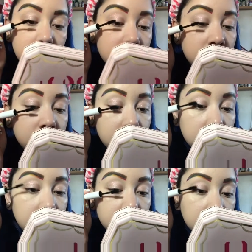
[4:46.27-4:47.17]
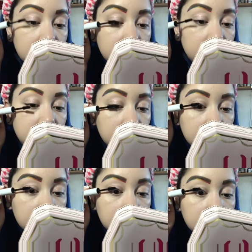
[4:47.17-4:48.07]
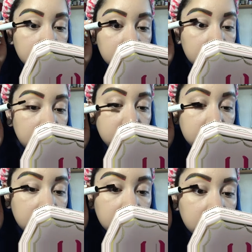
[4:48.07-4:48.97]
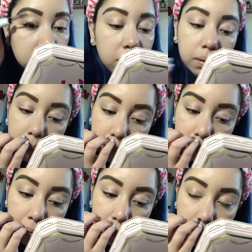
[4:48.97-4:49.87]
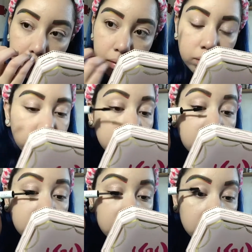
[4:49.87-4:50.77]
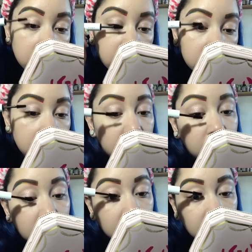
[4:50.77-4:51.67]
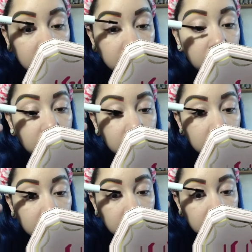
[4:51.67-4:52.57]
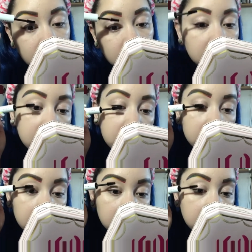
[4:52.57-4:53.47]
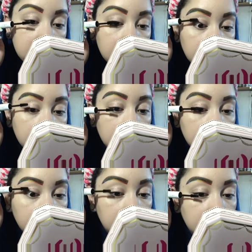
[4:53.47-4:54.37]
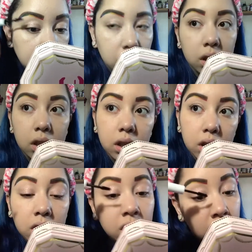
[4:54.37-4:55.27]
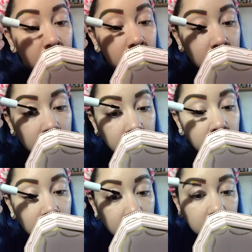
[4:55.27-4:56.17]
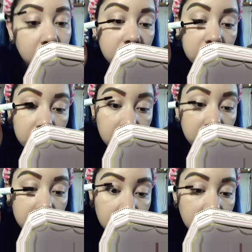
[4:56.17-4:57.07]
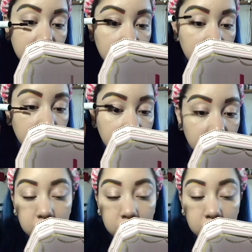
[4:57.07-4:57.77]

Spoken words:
I just wasn't thinking about that at the time. Anyways, once you apply that, just put on some mascara, and that's basically it for the lid until we get to the underneath